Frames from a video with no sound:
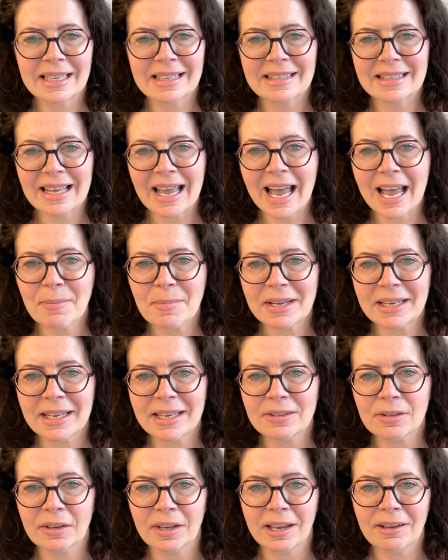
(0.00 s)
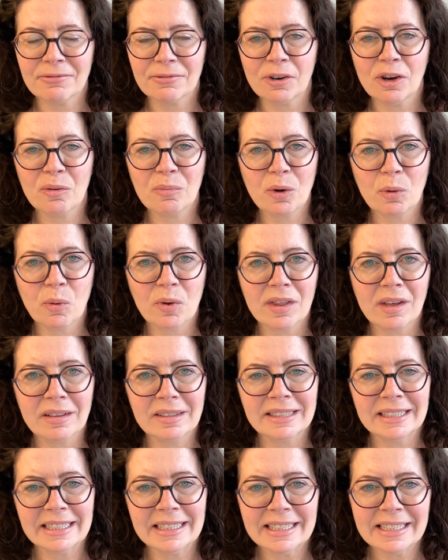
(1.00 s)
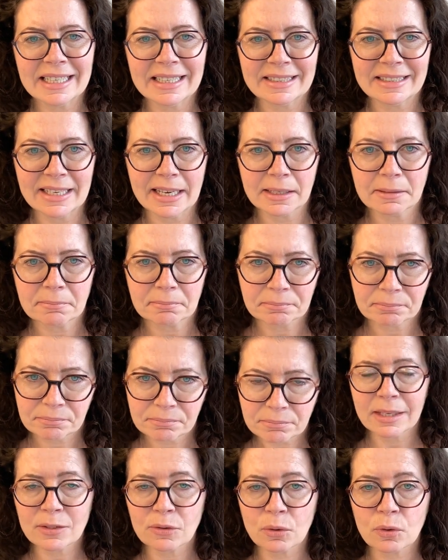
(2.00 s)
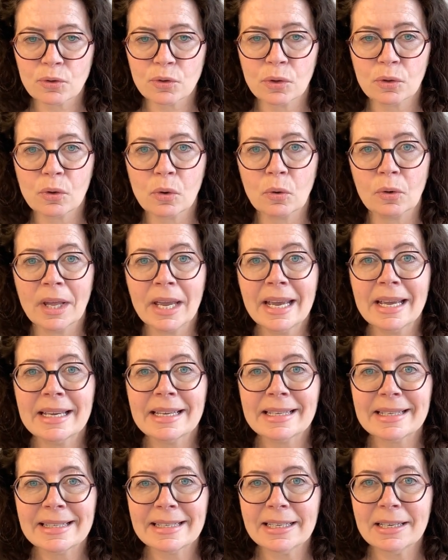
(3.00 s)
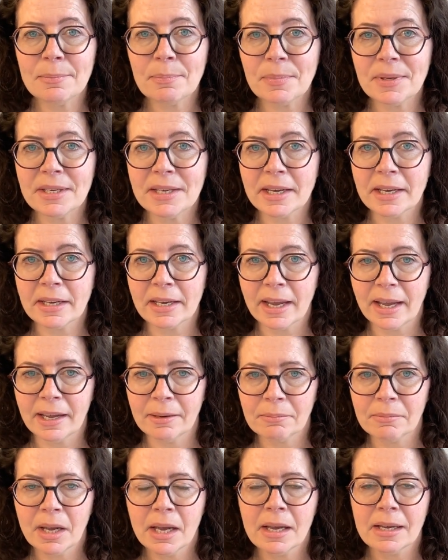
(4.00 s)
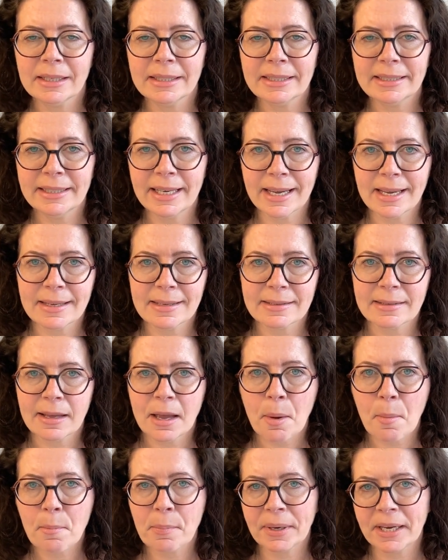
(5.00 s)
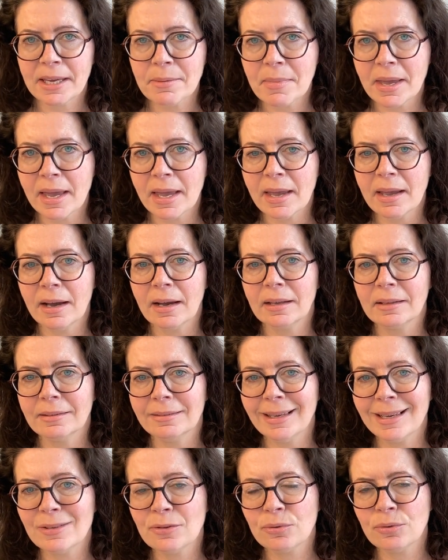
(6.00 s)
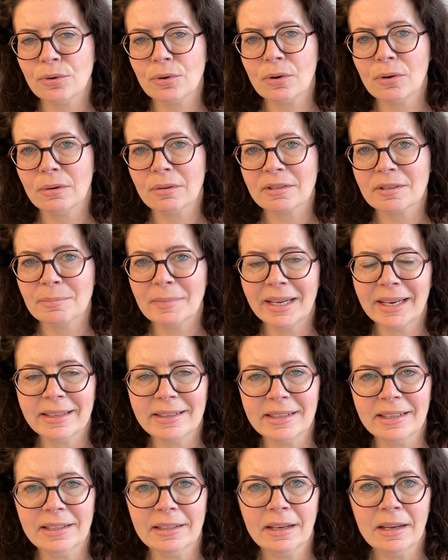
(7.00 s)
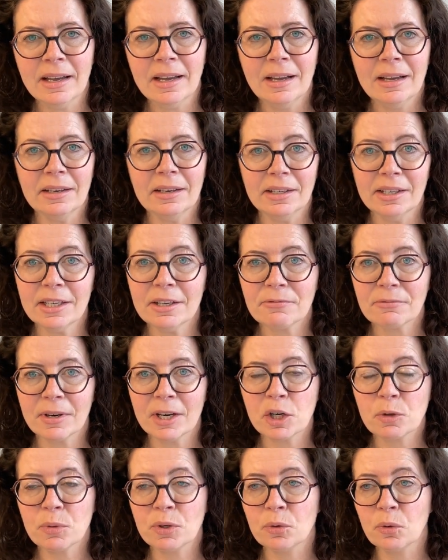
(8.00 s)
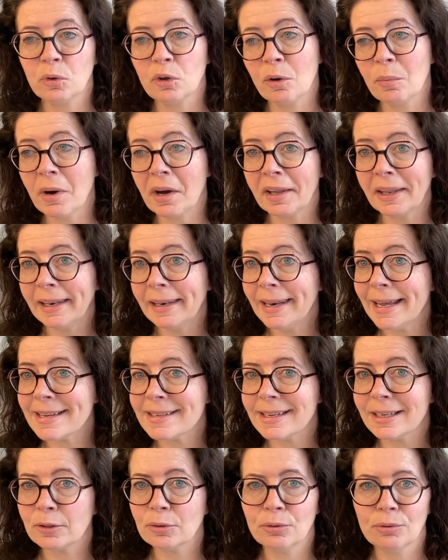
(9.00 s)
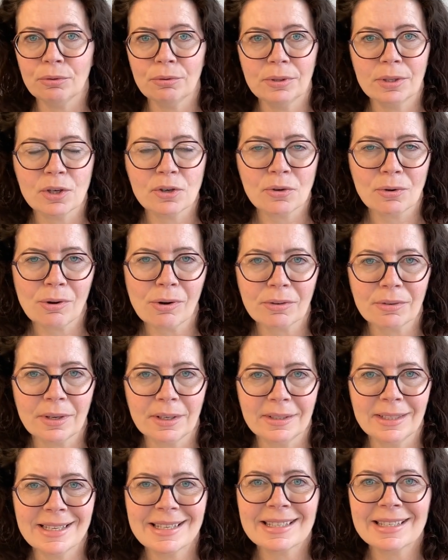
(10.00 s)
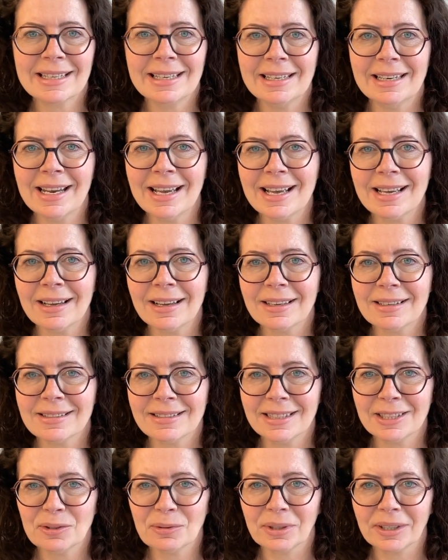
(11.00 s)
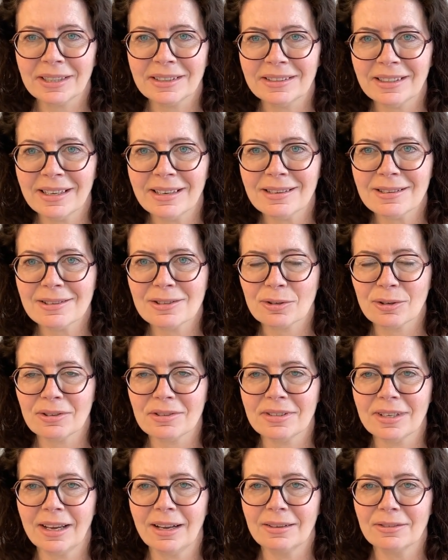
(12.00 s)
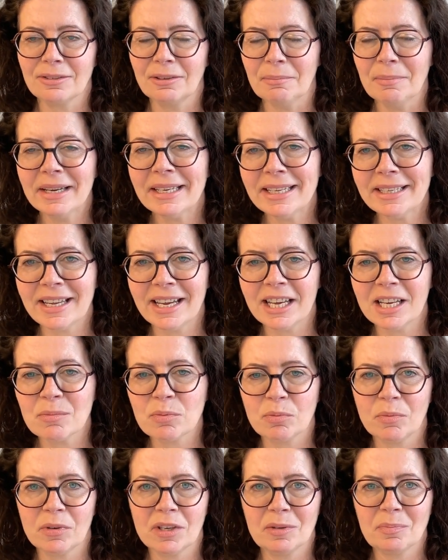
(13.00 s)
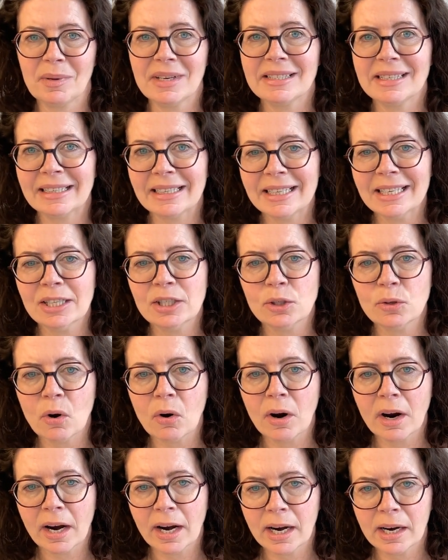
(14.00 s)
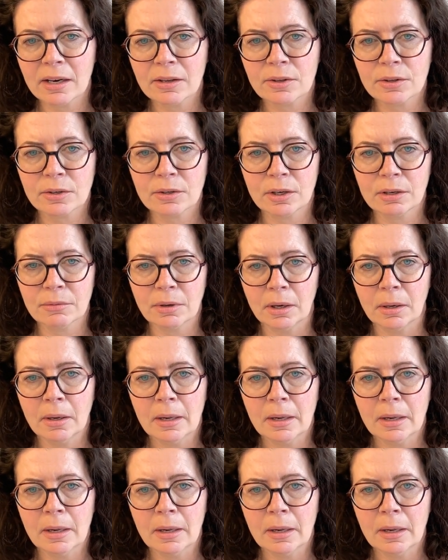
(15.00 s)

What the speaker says: It's Amélie.fr but without the E at the end. It's also called CPAM, Caisse Primaire d'Assurance Maladie. In French, we talk about La Sécu in short, and it's La Sécurité Sociale. So many names, but it's basically your health cover.